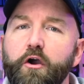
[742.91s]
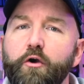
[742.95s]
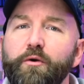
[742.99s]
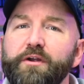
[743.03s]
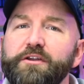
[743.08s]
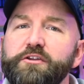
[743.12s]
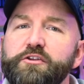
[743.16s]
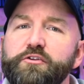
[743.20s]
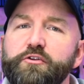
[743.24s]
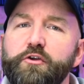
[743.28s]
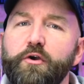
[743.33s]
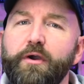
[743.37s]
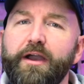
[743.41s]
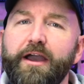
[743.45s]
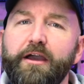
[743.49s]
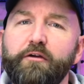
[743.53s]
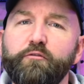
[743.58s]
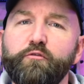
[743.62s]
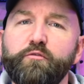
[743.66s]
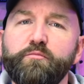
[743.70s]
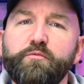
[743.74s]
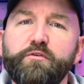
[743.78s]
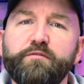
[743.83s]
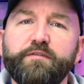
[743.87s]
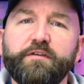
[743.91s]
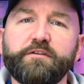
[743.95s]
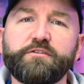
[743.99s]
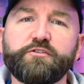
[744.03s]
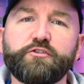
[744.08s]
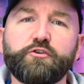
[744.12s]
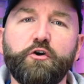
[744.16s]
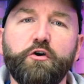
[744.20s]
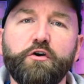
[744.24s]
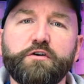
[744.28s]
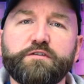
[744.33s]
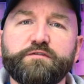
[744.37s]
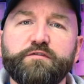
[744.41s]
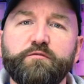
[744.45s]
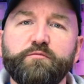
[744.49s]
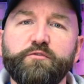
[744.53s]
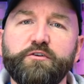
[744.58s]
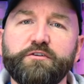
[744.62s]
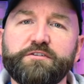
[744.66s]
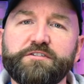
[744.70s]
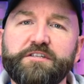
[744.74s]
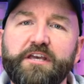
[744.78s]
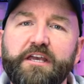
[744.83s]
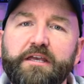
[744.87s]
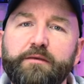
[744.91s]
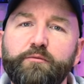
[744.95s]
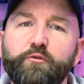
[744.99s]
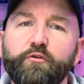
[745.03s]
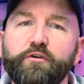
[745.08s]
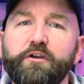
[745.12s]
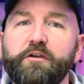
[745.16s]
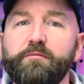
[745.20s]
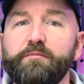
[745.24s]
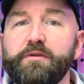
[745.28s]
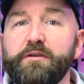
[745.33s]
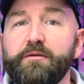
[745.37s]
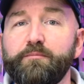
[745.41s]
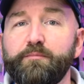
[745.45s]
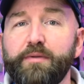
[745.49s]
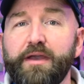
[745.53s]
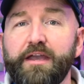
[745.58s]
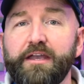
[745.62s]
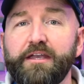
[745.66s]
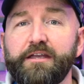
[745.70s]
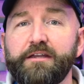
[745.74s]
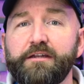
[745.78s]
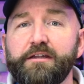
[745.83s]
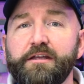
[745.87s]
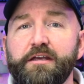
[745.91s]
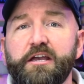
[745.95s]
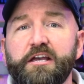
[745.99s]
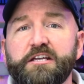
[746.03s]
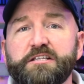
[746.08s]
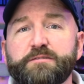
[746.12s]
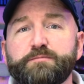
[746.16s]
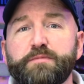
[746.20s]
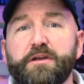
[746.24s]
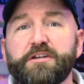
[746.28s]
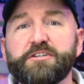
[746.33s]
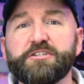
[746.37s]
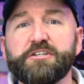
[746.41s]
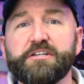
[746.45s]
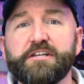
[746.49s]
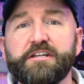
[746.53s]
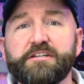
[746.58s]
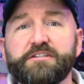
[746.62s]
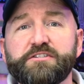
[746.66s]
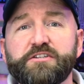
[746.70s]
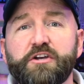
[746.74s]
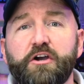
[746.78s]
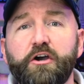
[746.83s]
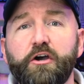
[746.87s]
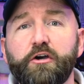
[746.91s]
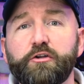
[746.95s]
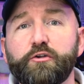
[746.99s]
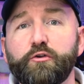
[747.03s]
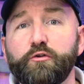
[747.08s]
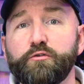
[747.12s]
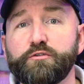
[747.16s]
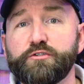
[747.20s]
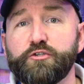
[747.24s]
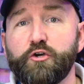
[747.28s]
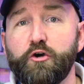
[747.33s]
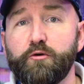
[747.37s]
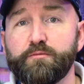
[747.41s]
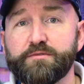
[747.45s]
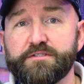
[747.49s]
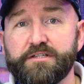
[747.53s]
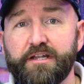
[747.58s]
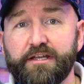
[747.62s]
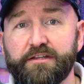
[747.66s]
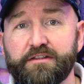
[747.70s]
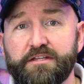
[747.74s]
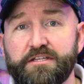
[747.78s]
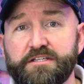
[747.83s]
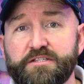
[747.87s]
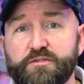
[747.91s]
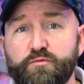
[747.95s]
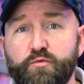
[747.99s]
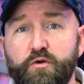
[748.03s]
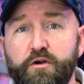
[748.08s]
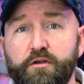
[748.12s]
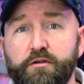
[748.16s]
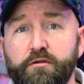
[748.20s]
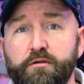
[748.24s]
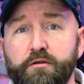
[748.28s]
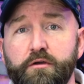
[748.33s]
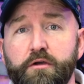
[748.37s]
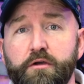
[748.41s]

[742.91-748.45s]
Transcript: Oh, and you know how removing dogs from your table can be a pain, especially in tiled old tops like this one?